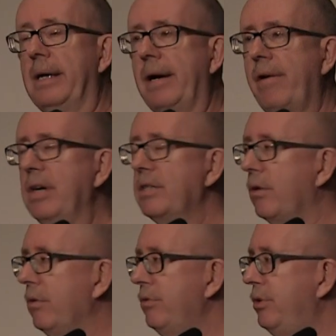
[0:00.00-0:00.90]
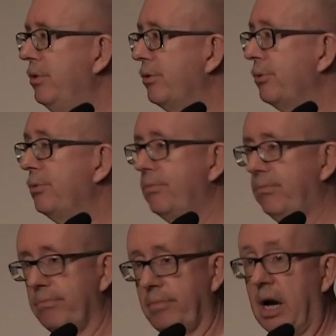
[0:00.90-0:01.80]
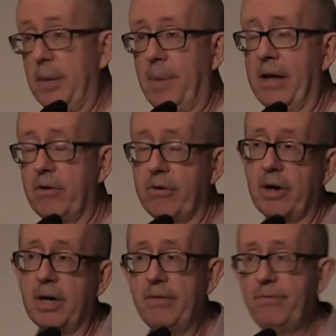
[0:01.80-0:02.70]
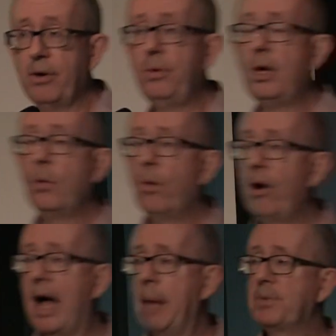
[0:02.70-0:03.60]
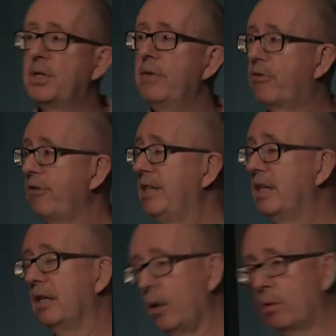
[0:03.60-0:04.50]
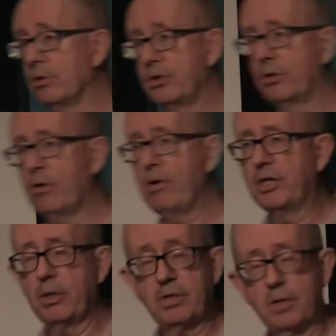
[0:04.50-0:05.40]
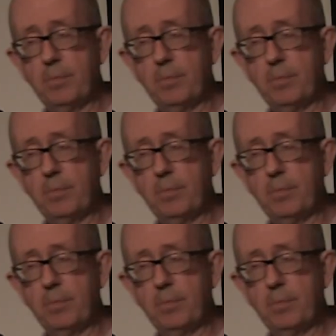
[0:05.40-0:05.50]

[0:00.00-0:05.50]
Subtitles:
areas on your iPad or your iPhone where apps have created local storage. So it's